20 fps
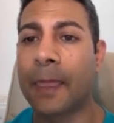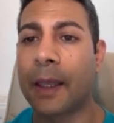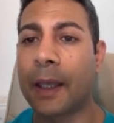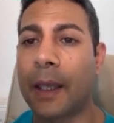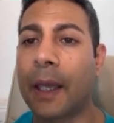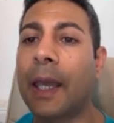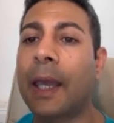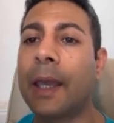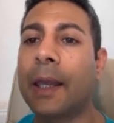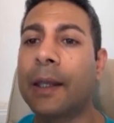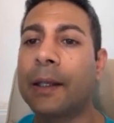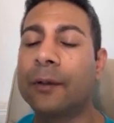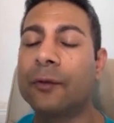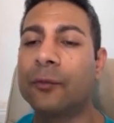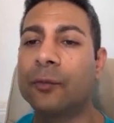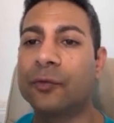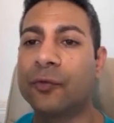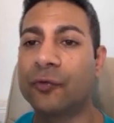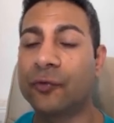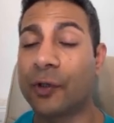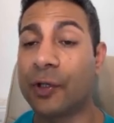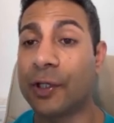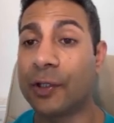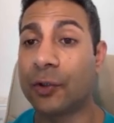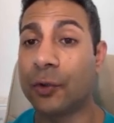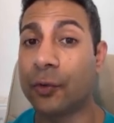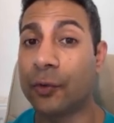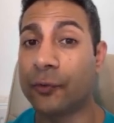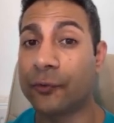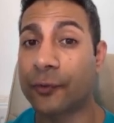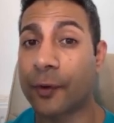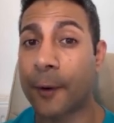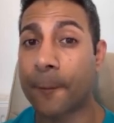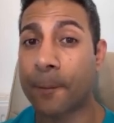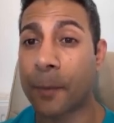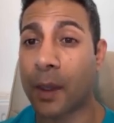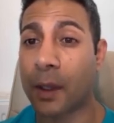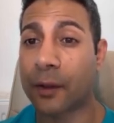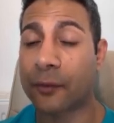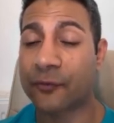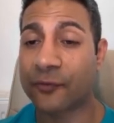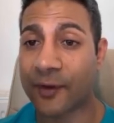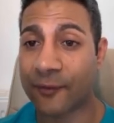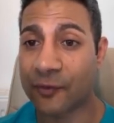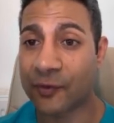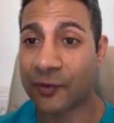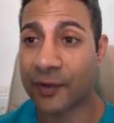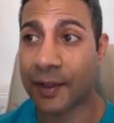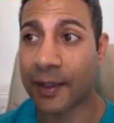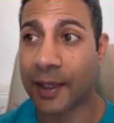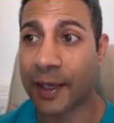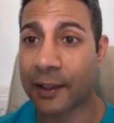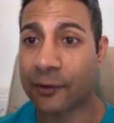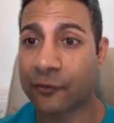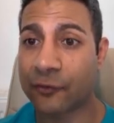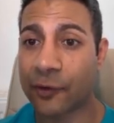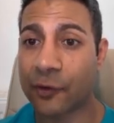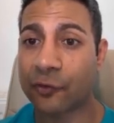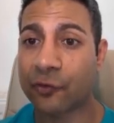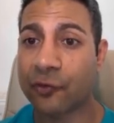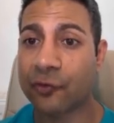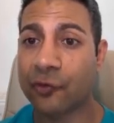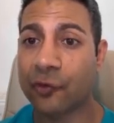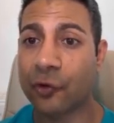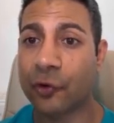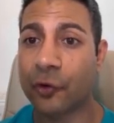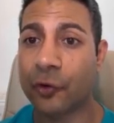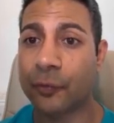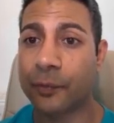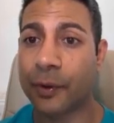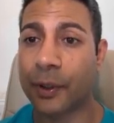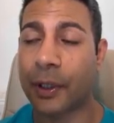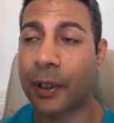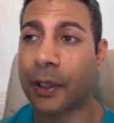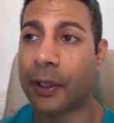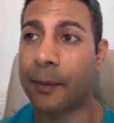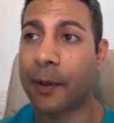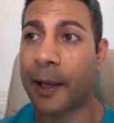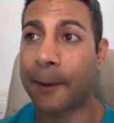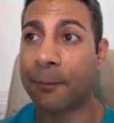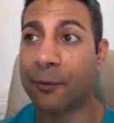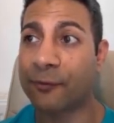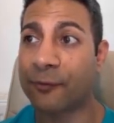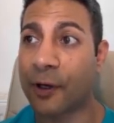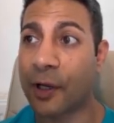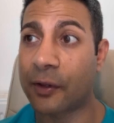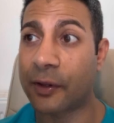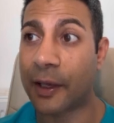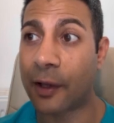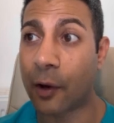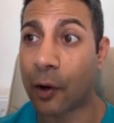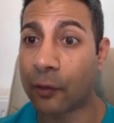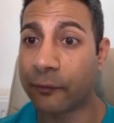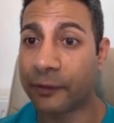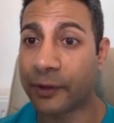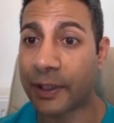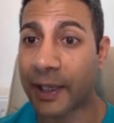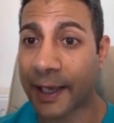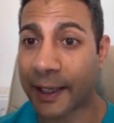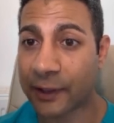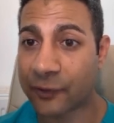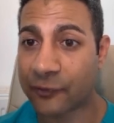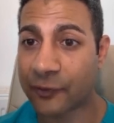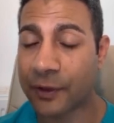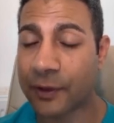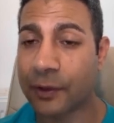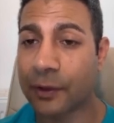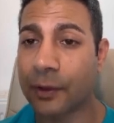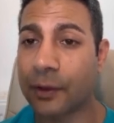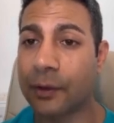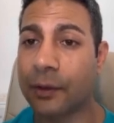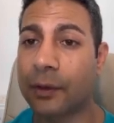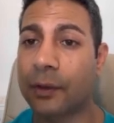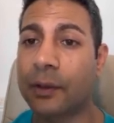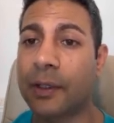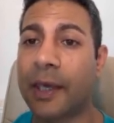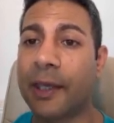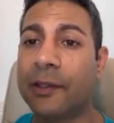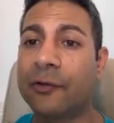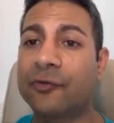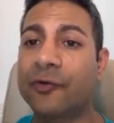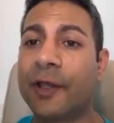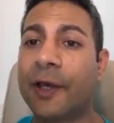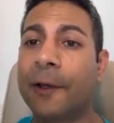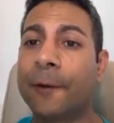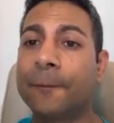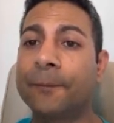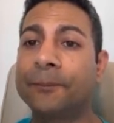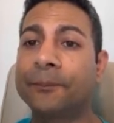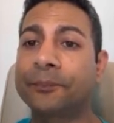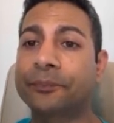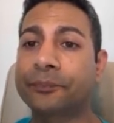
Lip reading: and just going to use a 17 gauge suction tube. I prefer that over the 18 gauge now.